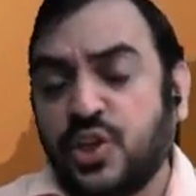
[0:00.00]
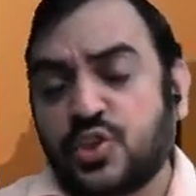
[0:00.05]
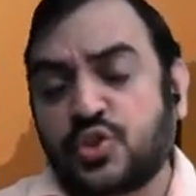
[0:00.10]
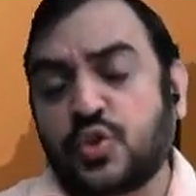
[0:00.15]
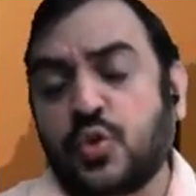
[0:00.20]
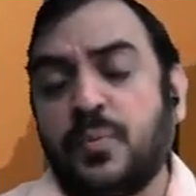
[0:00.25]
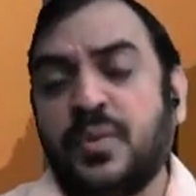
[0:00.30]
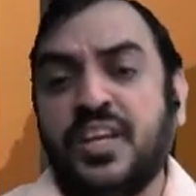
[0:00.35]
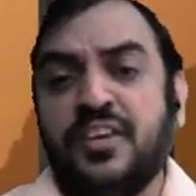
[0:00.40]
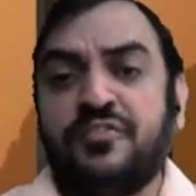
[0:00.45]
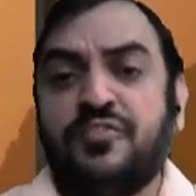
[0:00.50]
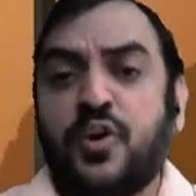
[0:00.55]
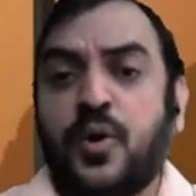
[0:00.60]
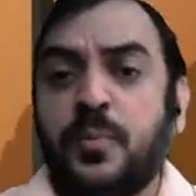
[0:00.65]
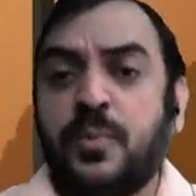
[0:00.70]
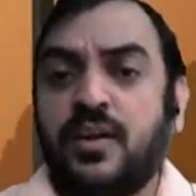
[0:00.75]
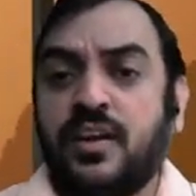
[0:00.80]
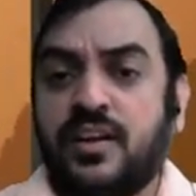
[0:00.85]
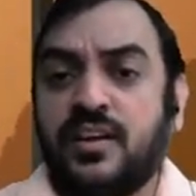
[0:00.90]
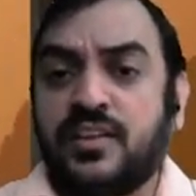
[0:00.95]
So many
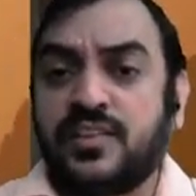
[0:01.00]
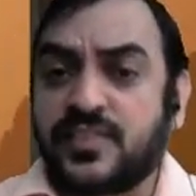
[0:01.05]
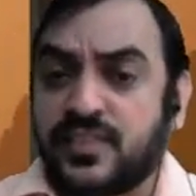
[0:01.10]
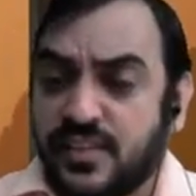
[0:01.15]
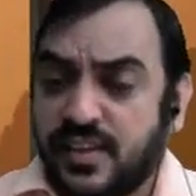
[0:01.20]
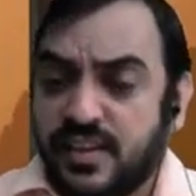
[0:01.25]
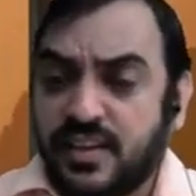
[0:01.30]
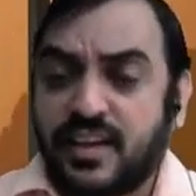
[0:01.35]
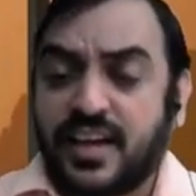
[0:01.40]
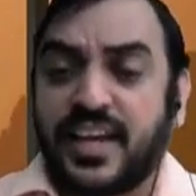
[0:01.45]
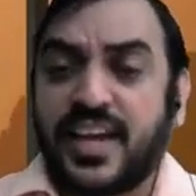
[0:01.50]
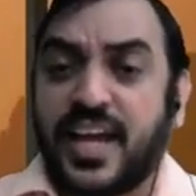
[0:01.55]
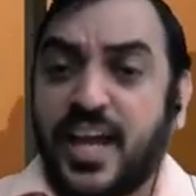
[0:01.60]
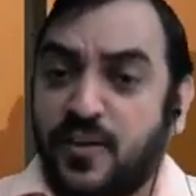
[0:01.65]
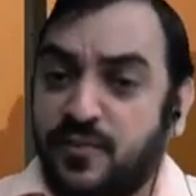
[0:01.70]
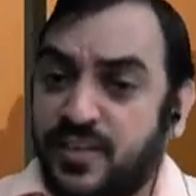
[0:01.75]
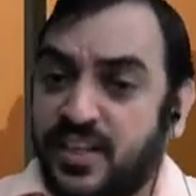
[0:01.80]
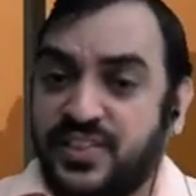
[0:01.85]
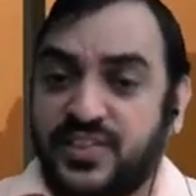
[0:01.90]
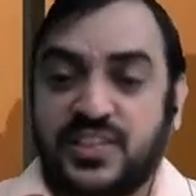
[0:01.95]
formulas I
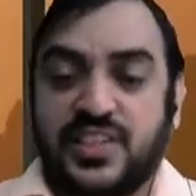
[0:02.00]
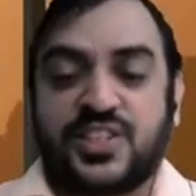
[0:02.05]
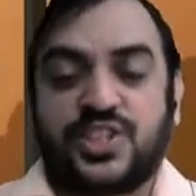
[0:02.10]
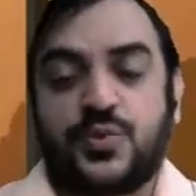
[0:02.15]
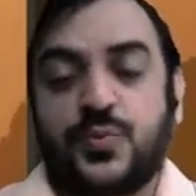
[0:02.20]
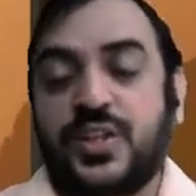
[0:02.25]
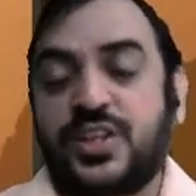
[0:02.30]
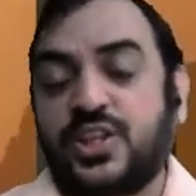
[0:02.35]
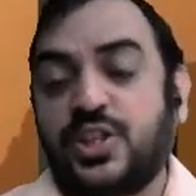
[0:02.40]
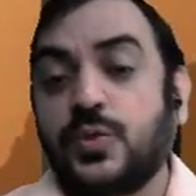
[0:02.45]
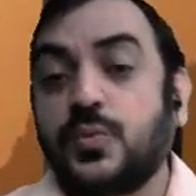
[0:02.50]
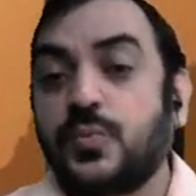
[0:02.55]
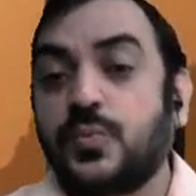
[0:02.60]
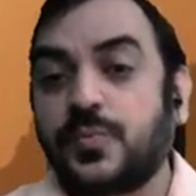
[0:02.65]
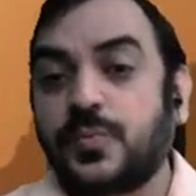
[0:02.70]
have discussed with you.